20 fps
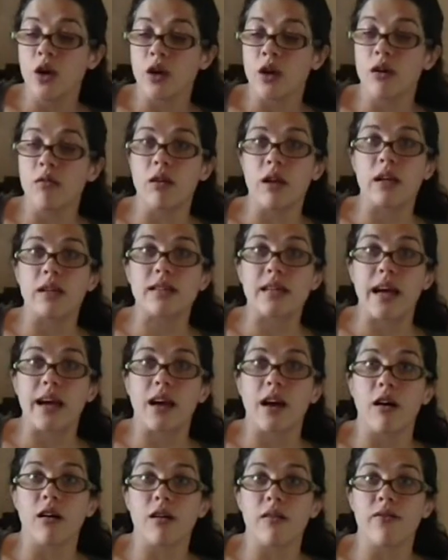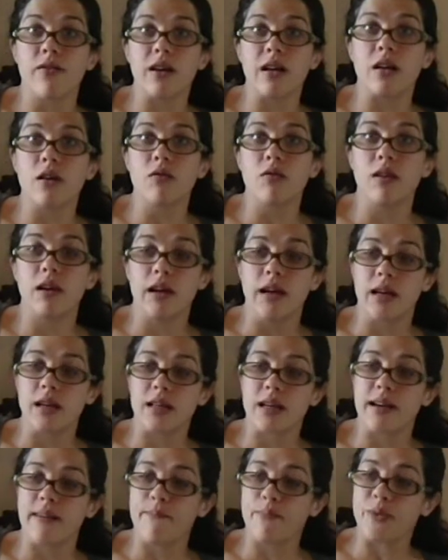you need to take care of your feet. You need
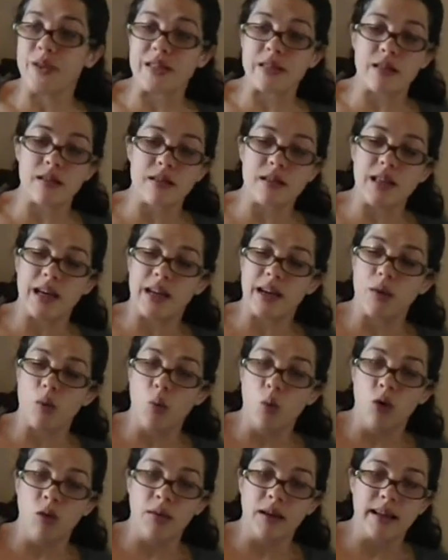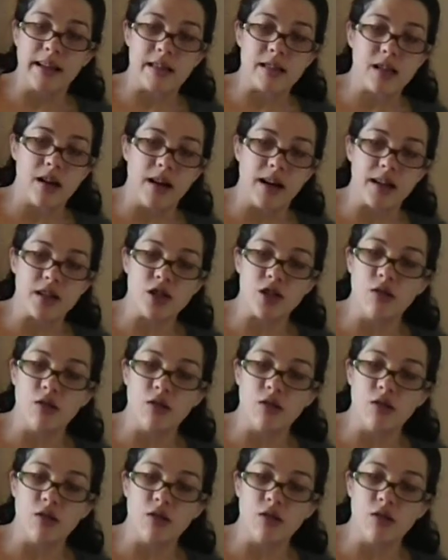to get the synthetic wool blend socks.